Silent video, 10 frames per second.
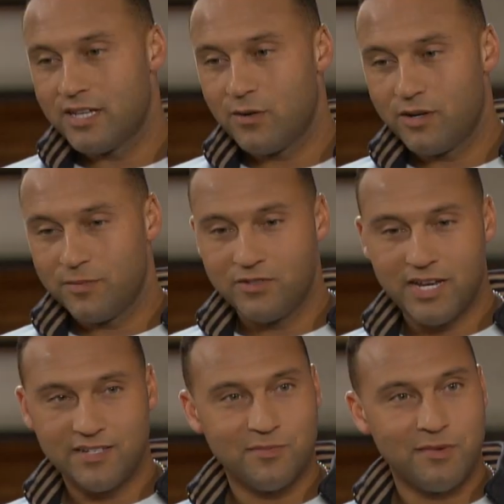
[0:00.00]
I don't want him to
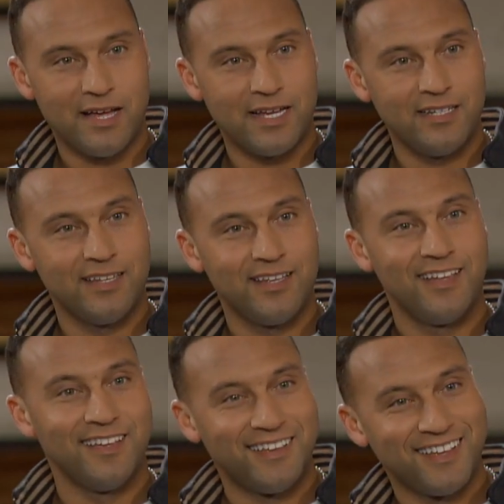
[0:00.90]
change his mind.
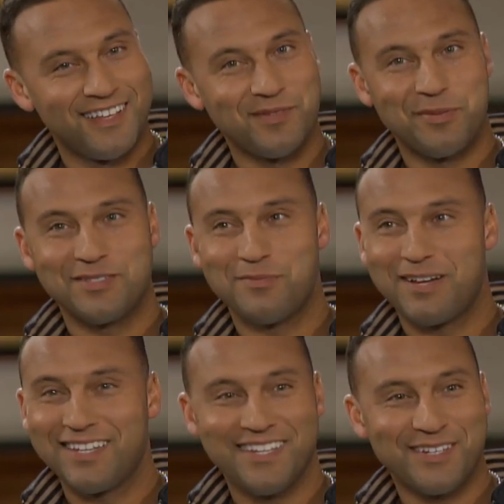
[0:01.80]

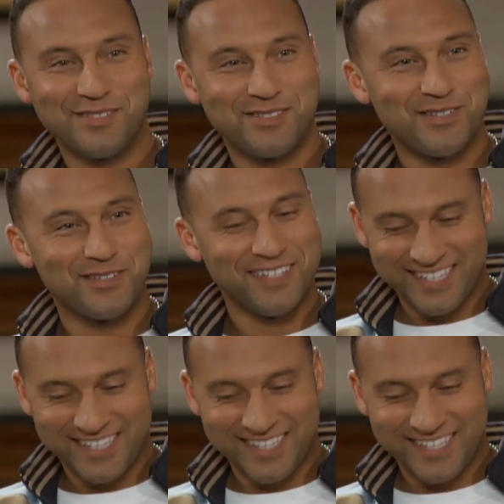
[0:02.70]
Somebody else, so.